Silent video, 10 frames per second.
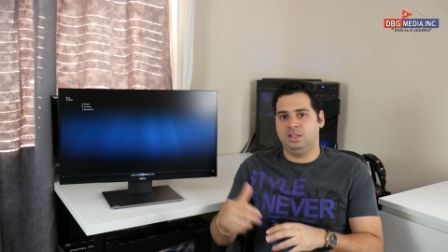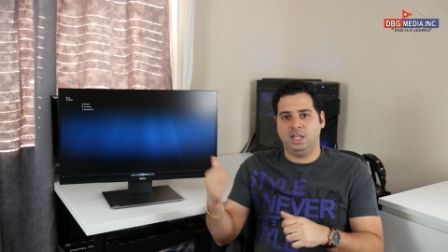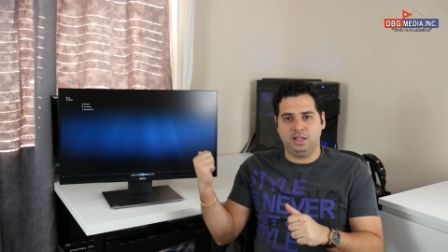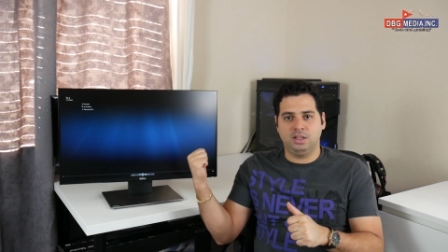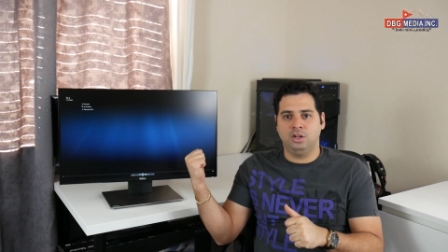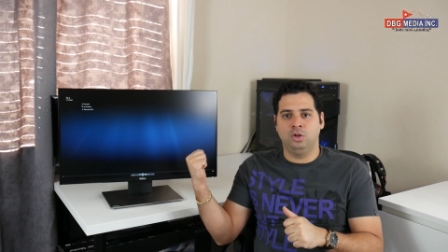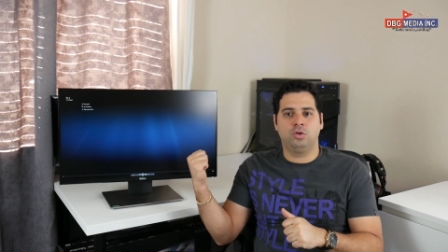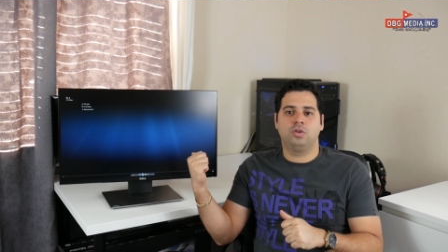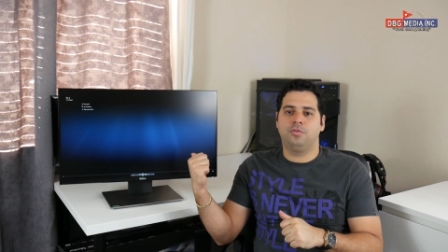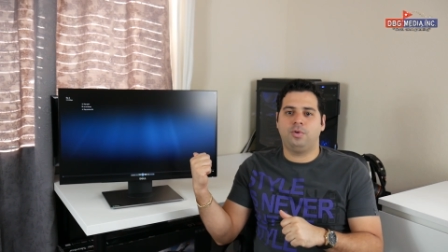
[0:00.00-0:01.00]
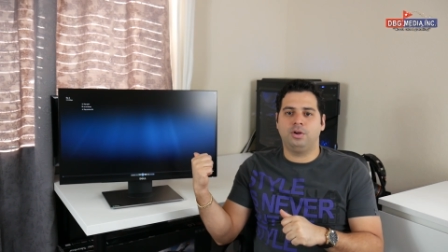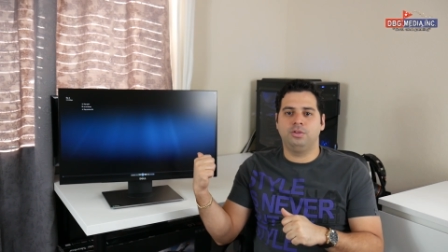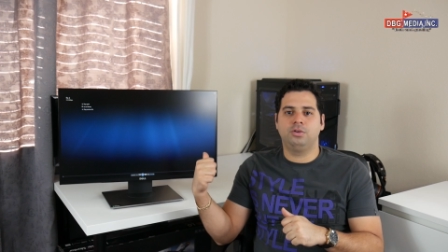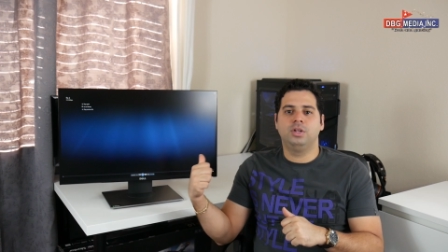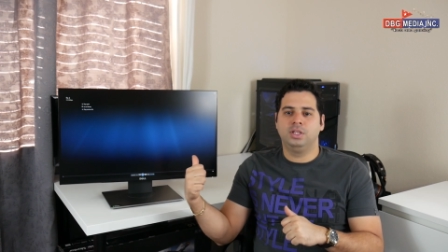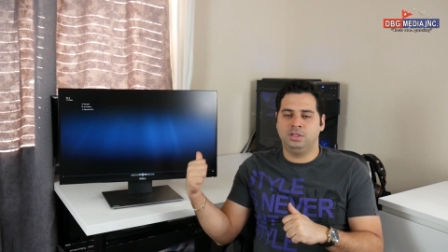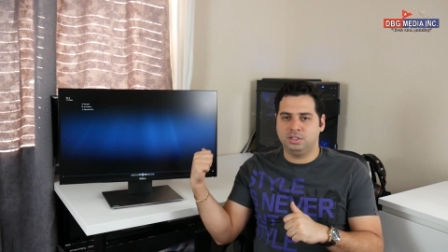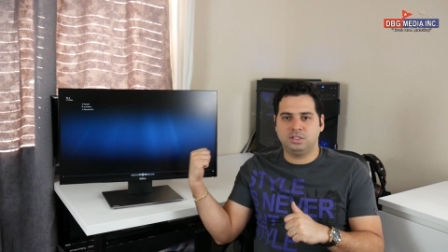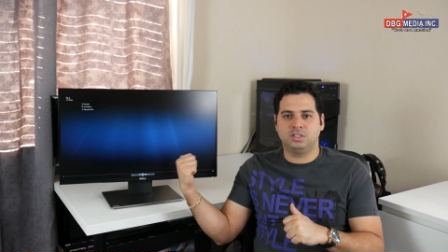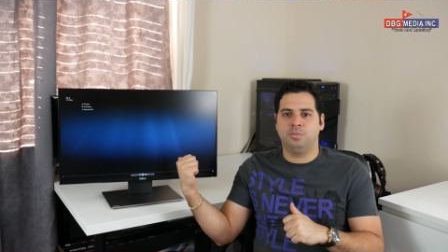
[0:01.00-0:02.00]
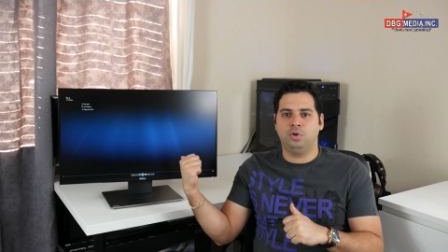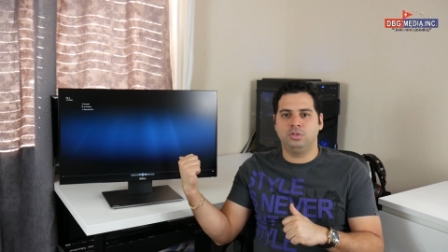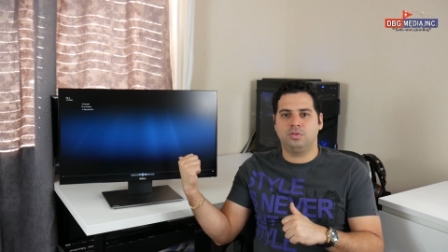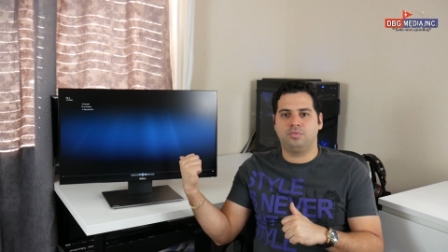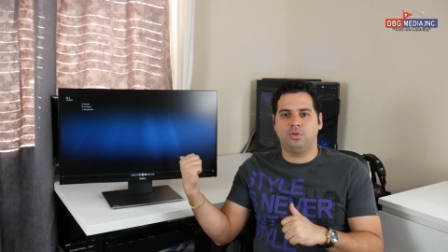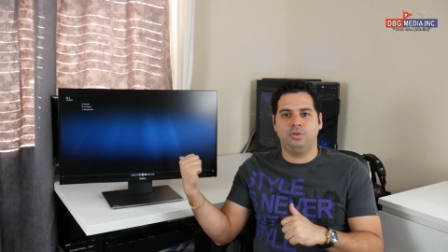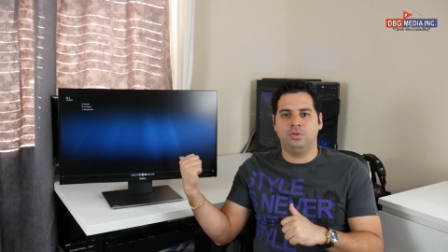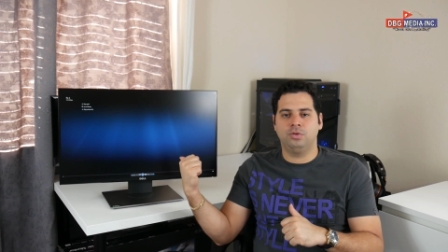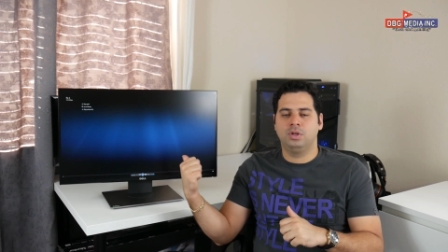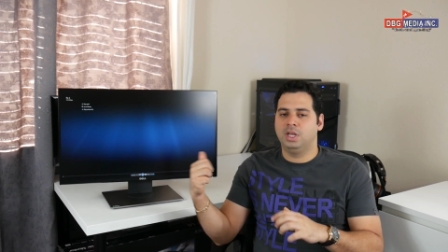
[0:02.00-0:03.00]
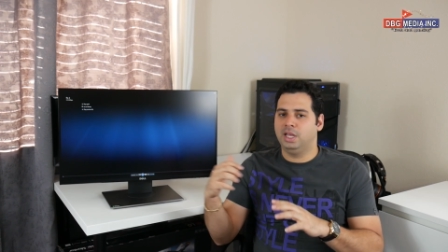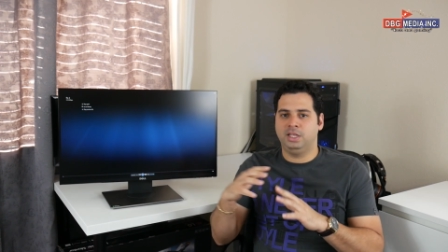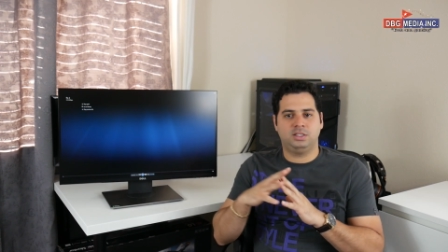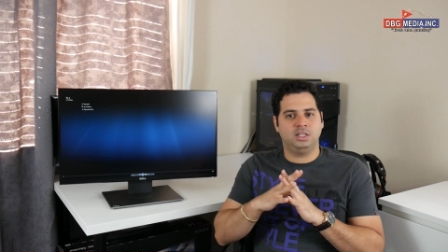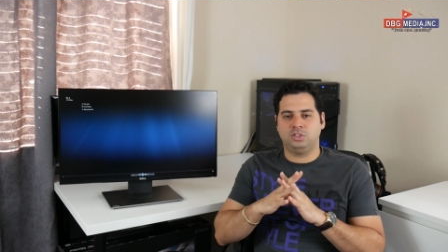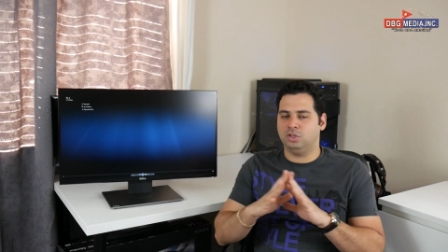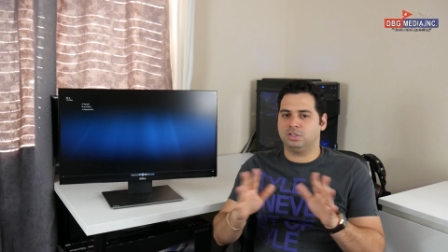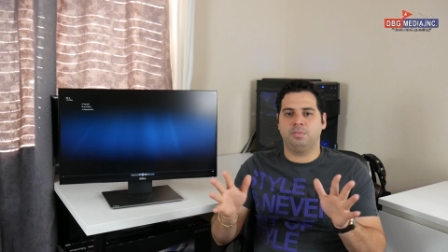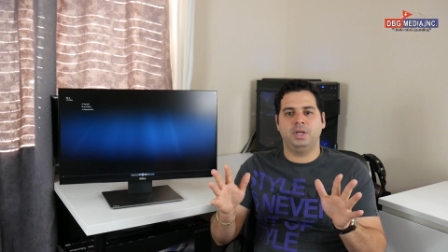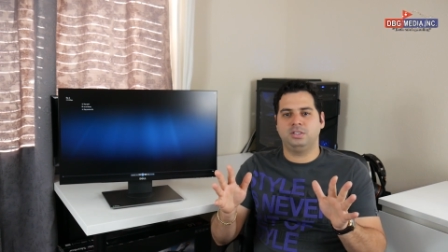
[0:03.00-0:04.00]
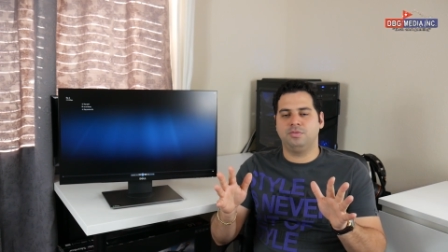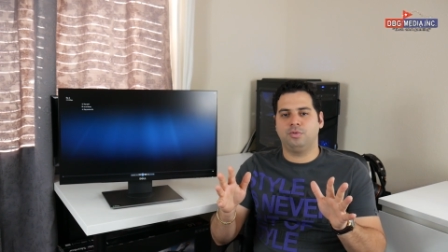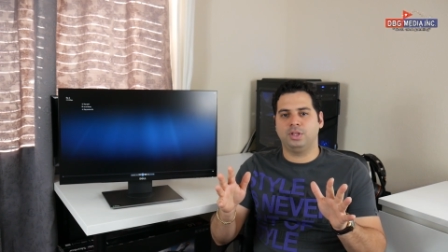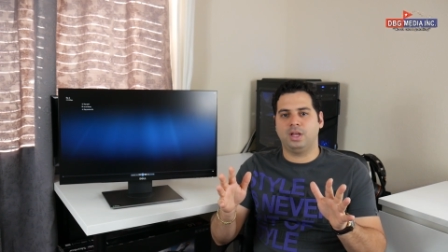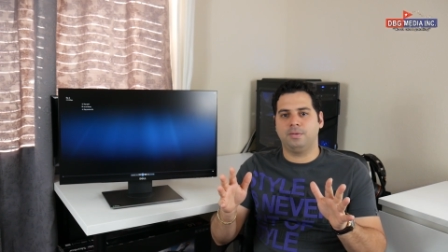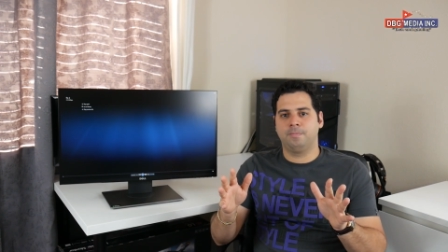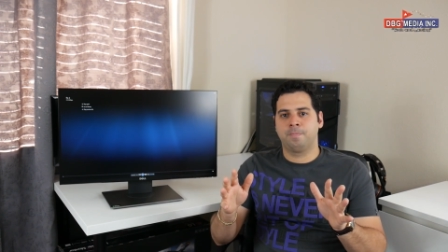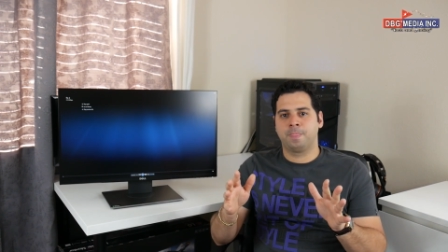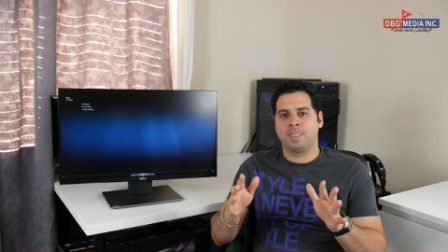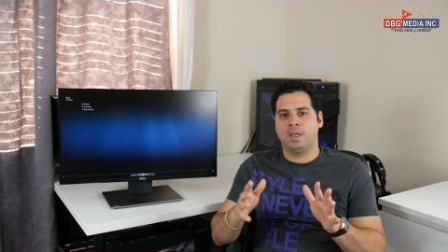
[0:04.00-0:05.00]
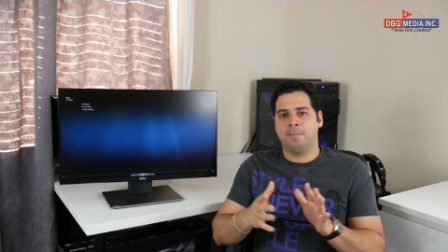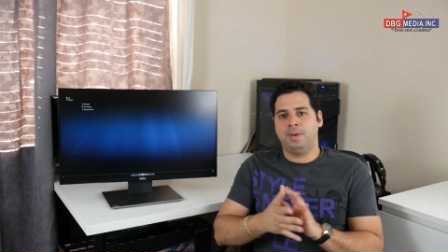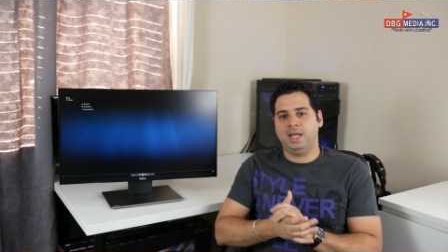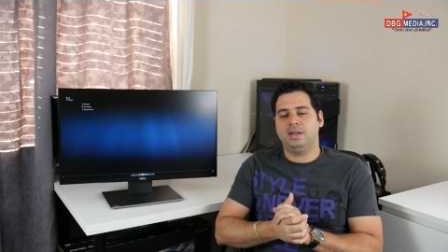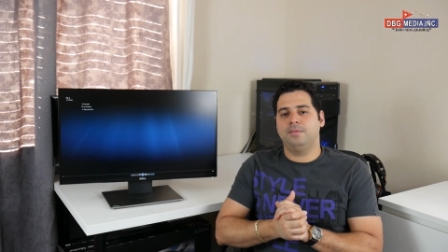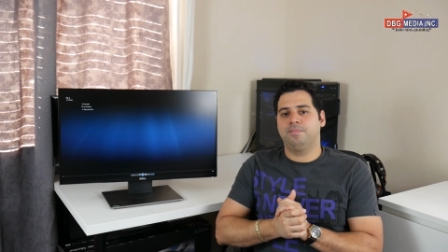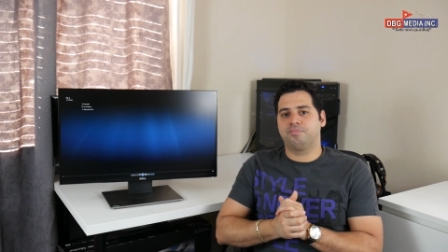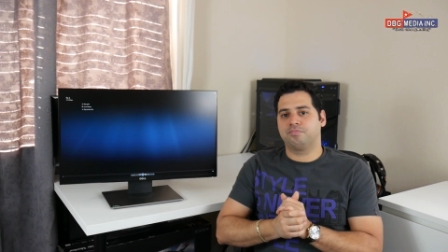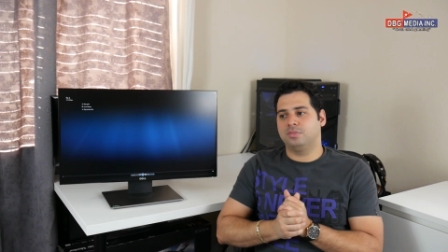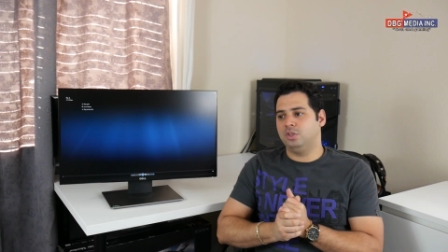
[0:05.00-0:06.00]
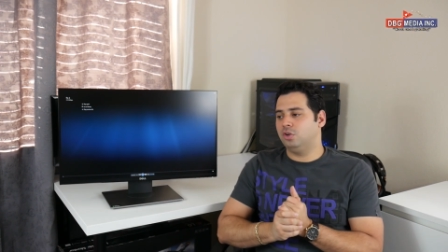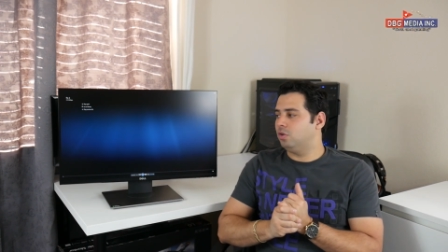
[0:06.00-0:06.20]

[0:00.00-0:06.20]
Then look no farther, this is the monitor for you. It's just amazing for that. But you